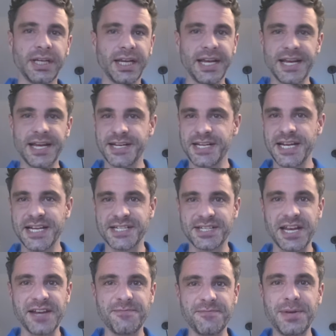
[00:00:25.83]
And as
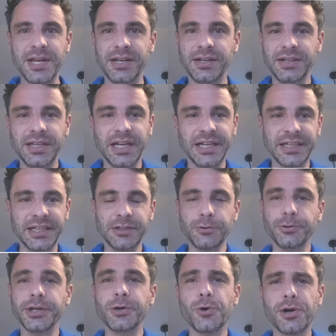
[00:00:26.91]
I've been
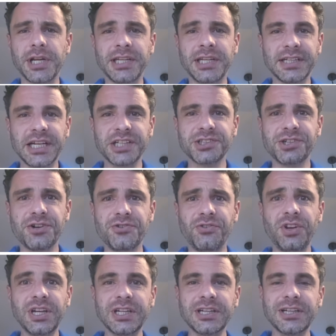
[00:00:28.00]
recording lectures
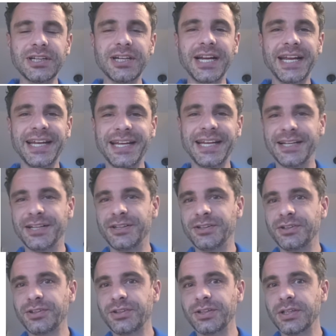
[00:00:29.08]
here and
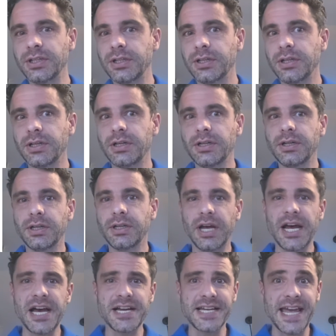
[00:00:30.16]

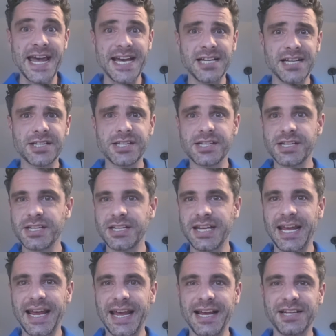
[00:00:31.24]
aghast
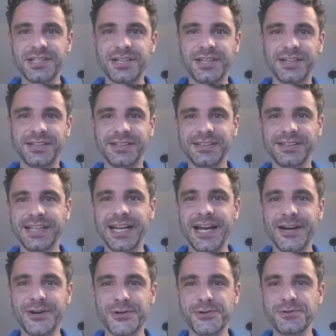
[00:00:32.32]
at
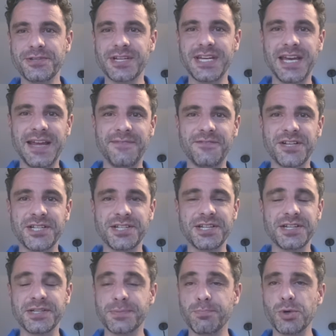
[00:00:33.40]
how Canvas
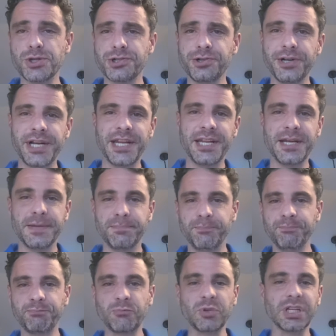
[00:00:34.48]
is butchering them,
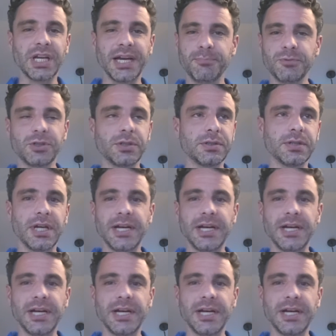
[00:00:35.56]
I'm